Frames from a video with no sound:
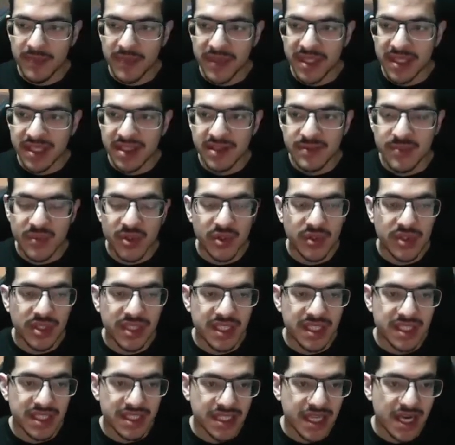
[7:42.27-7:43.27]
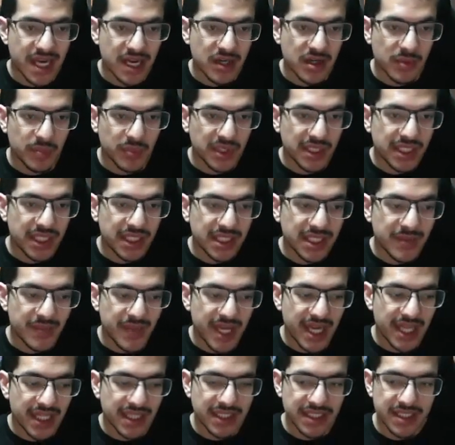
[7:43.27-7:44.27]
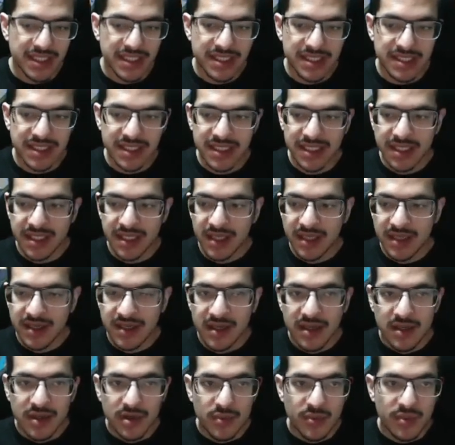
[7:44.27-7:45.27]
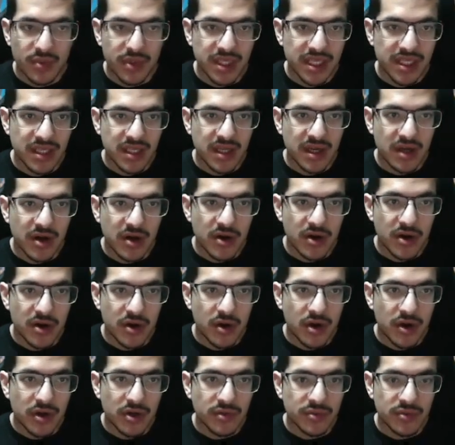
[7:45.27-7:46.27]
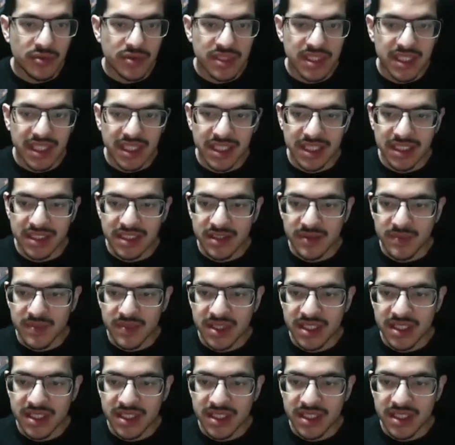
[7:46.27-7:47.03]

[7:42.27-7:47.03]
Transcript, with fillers: This build is not completely balanced. We are auto-selling some